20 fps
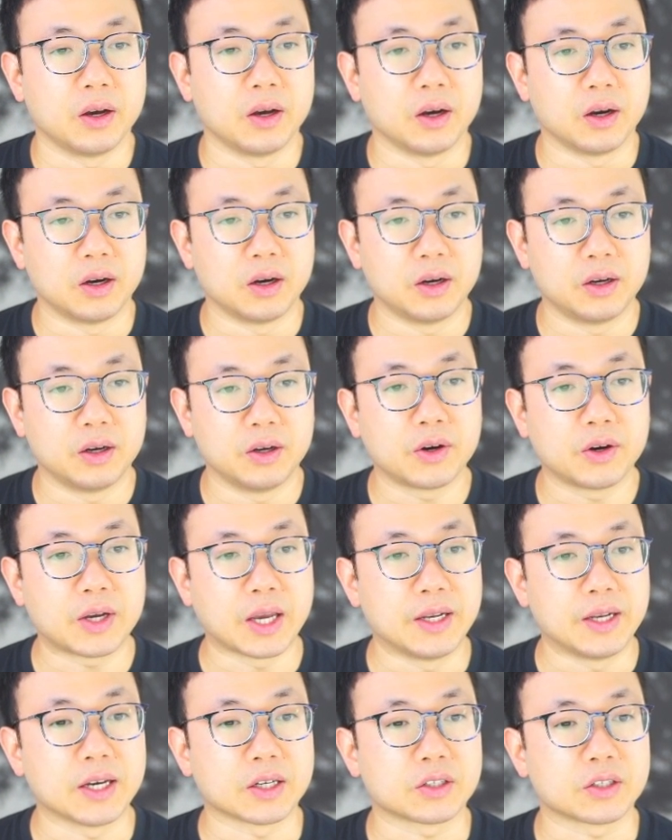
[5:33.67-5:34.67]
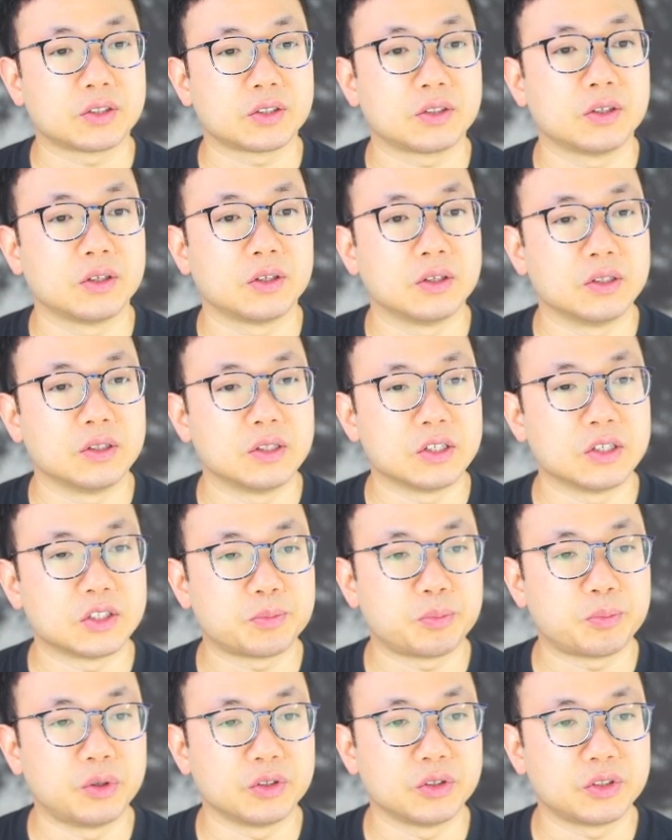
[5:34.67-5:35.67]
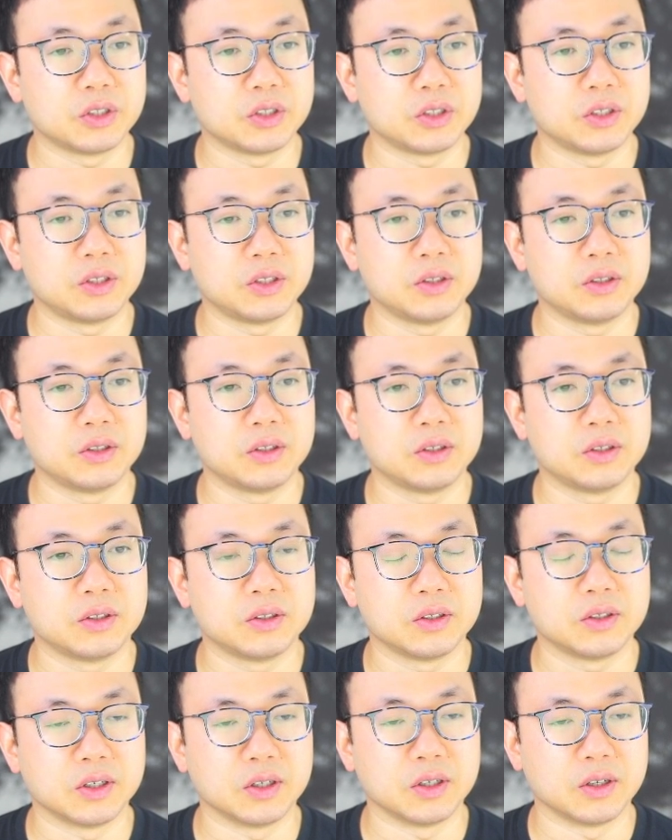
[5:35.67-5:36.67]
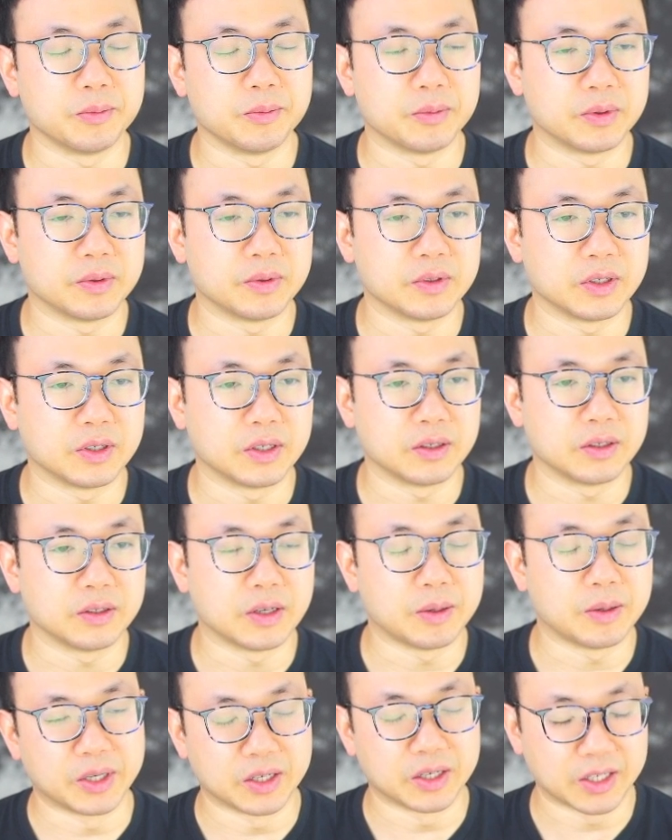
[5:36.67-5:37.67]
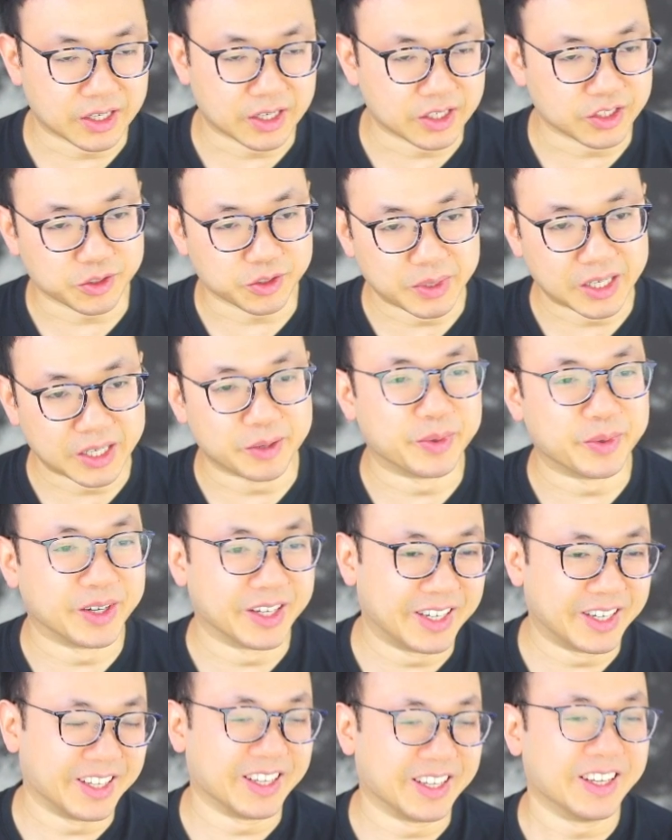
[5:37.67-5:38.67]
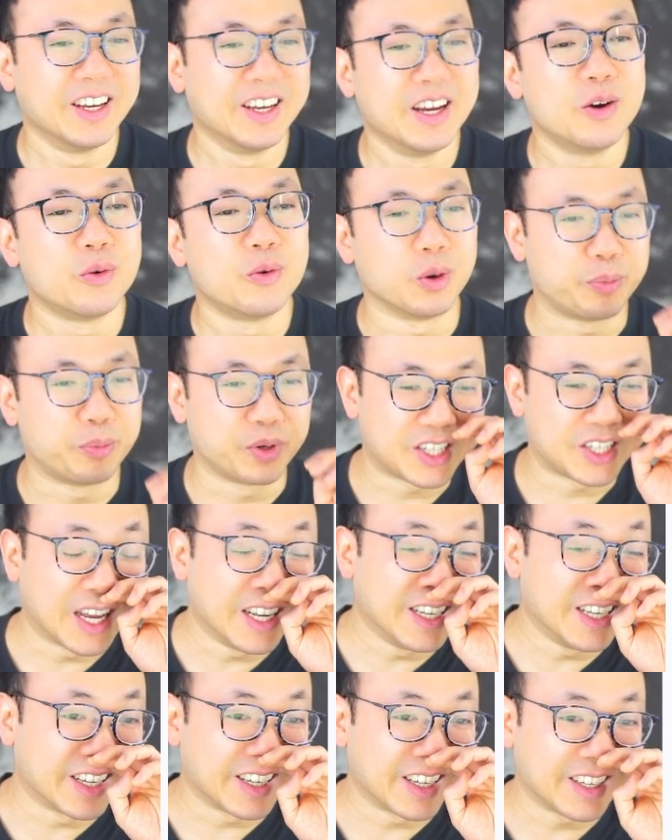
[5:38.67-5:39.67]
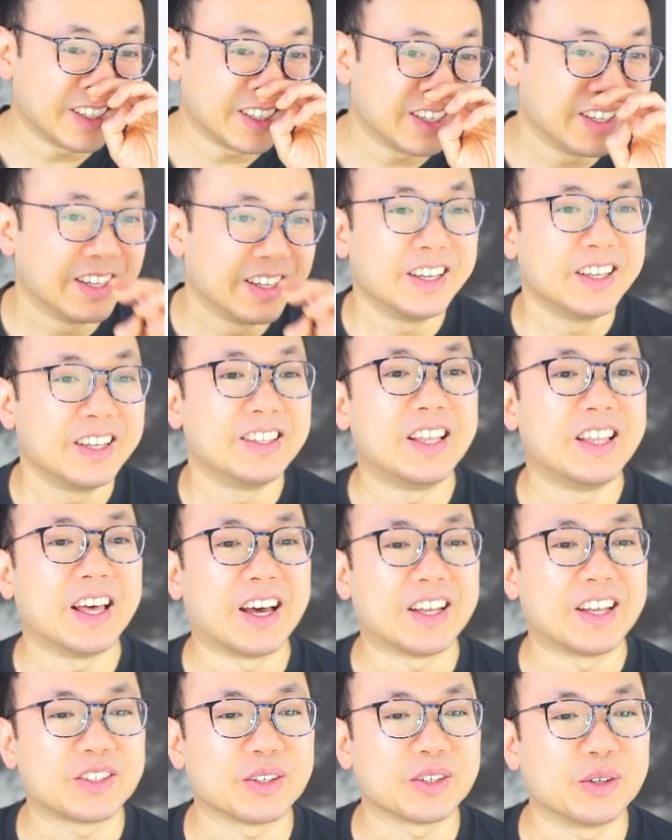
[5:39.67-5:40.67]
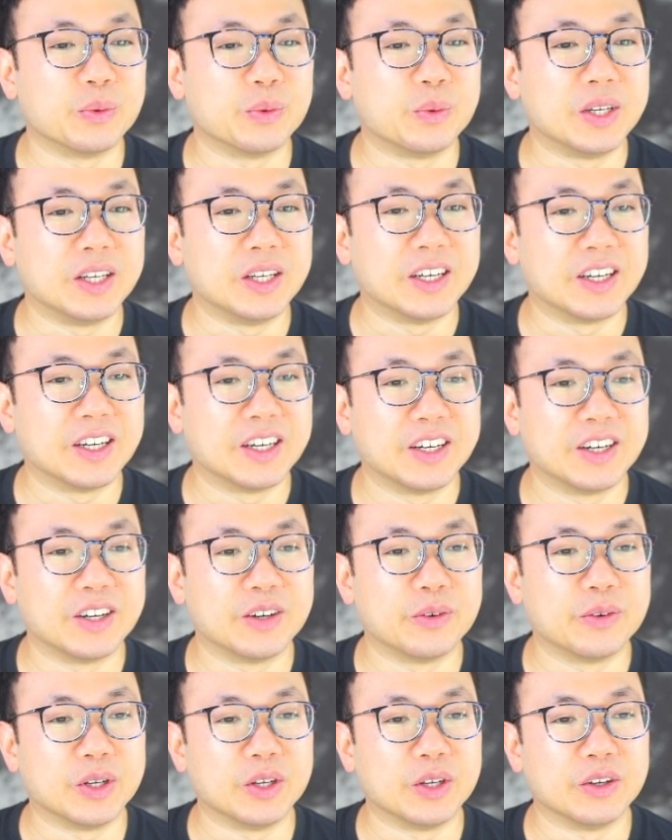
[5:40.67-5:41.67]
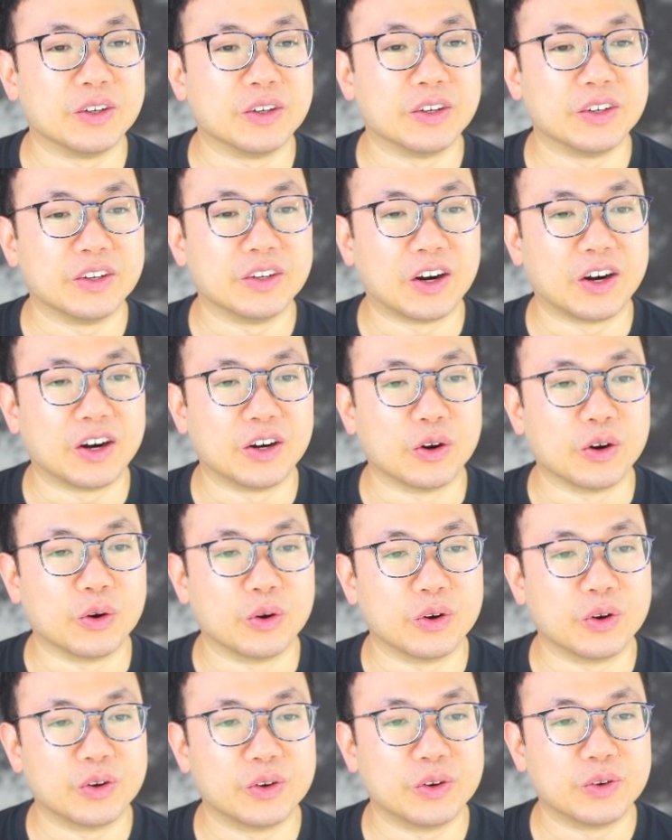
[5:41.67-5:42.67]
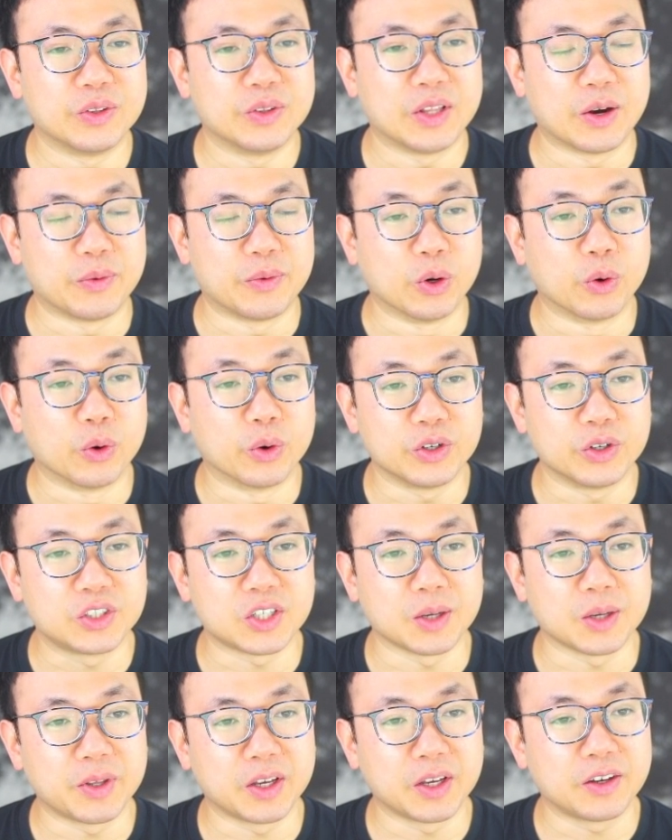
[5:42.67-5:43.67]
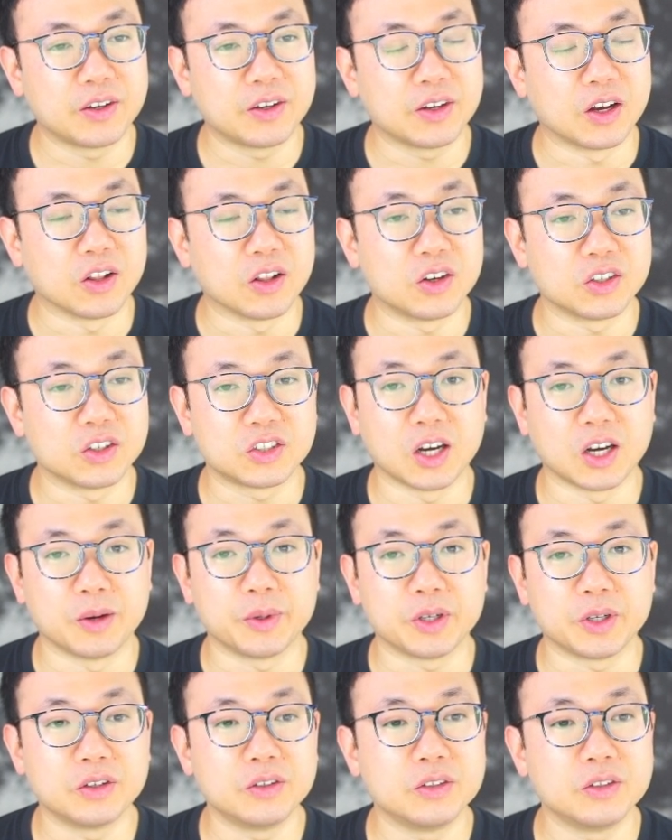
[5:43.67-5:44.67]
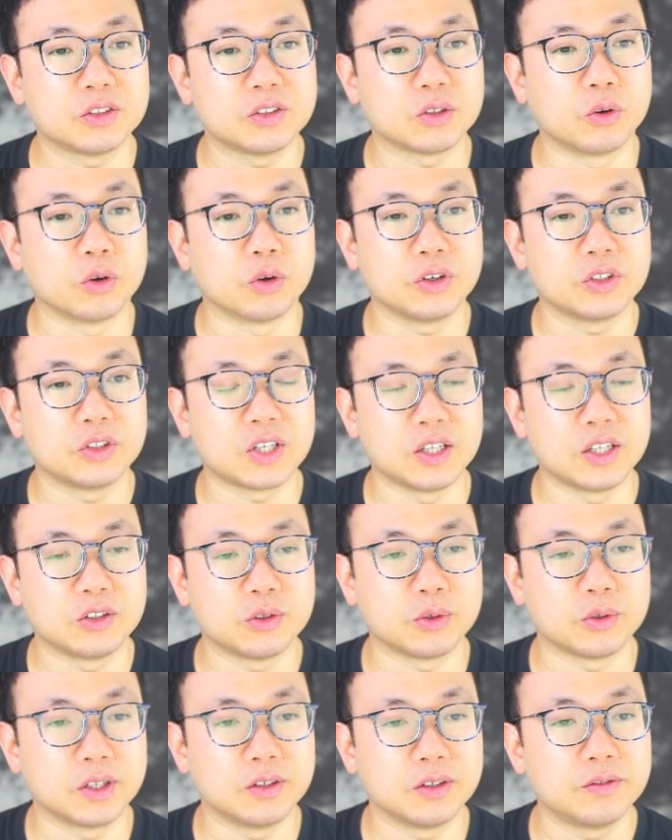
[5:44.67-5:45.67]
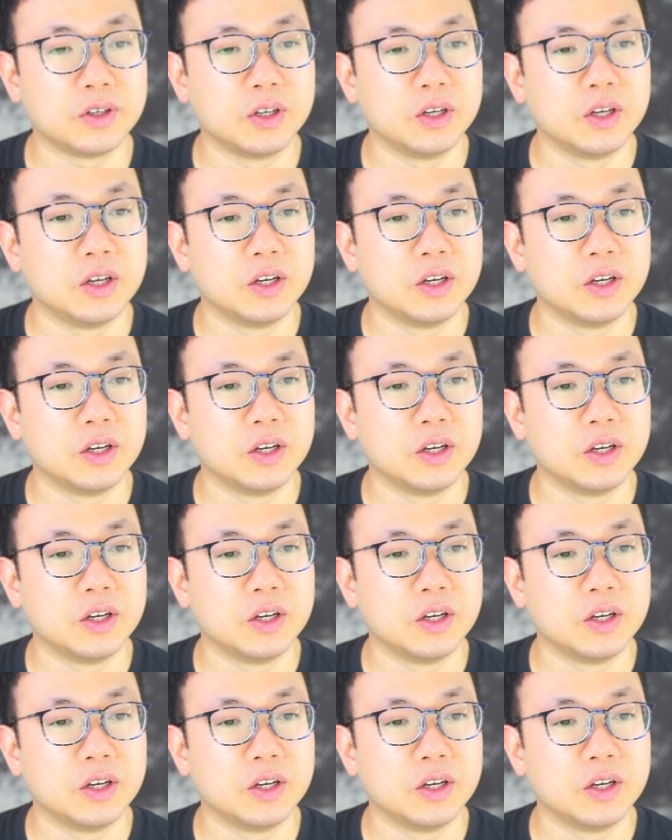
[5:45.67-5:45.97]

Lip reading: Okay, next, this person, I mean, again, it's me, but we're pretending that we ordered something a long time ago. So order 1012.